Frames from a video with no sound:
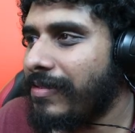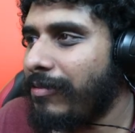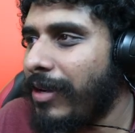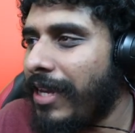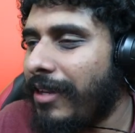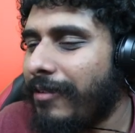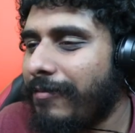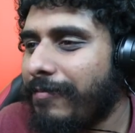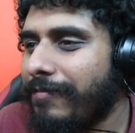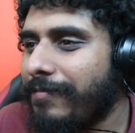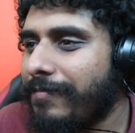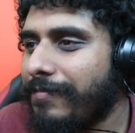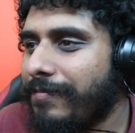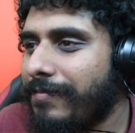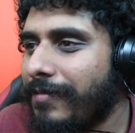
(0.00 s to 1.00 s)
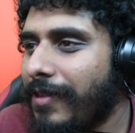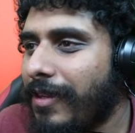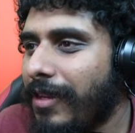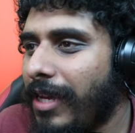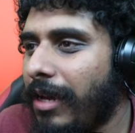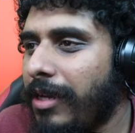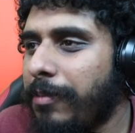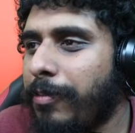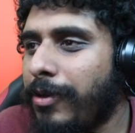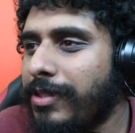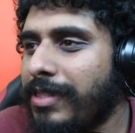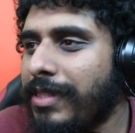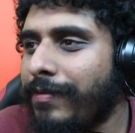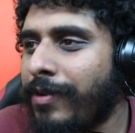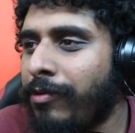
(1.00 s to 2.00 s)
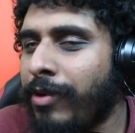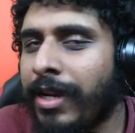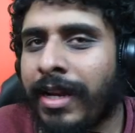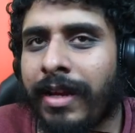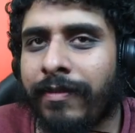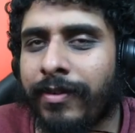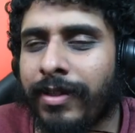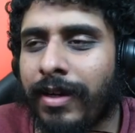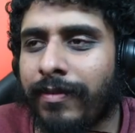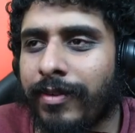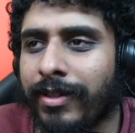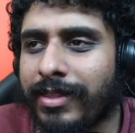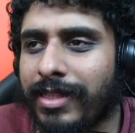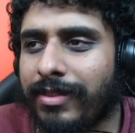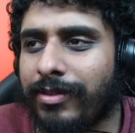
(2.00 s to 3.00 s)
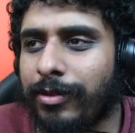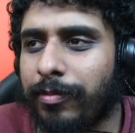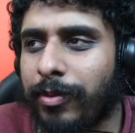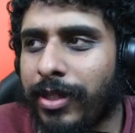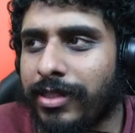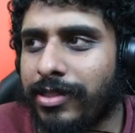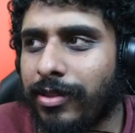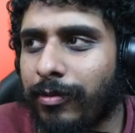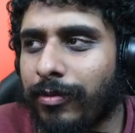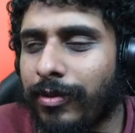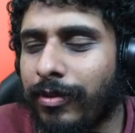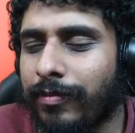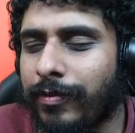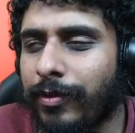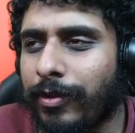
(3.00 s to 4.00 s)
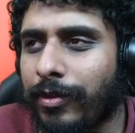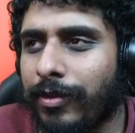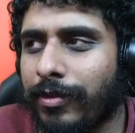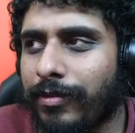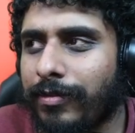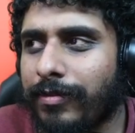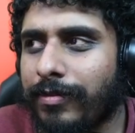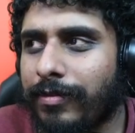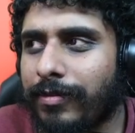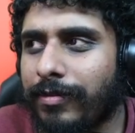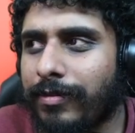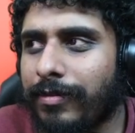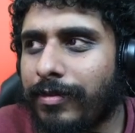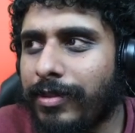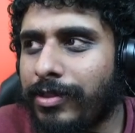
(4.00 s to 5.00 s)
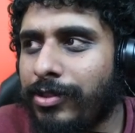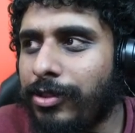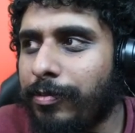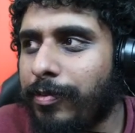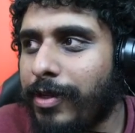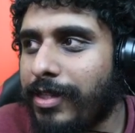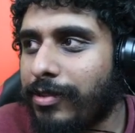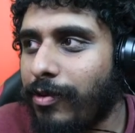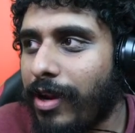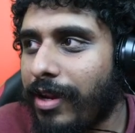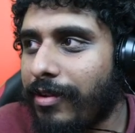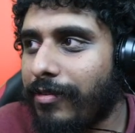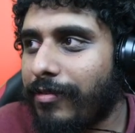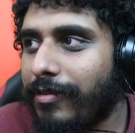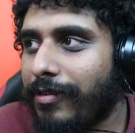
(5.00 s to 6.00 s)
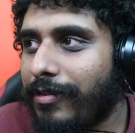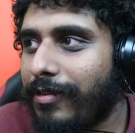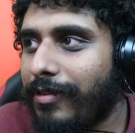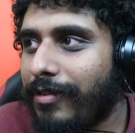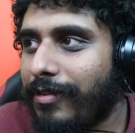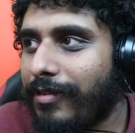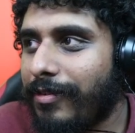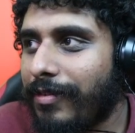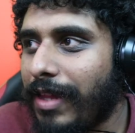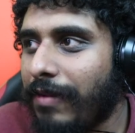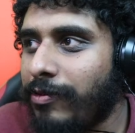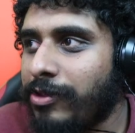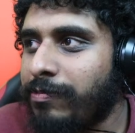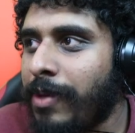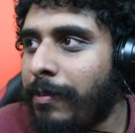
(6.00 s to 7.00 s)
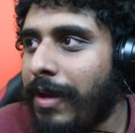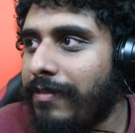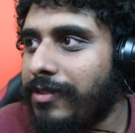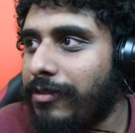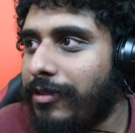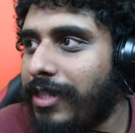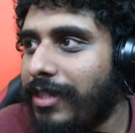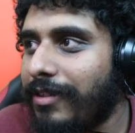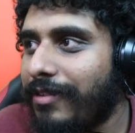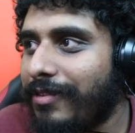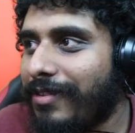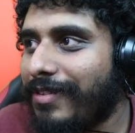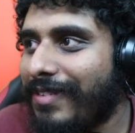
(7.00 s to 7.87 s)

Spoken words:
Wait. How many points is it for a win in AFLW? Is it 2 points or 4? It's 2 points, right? I've lost my maths already.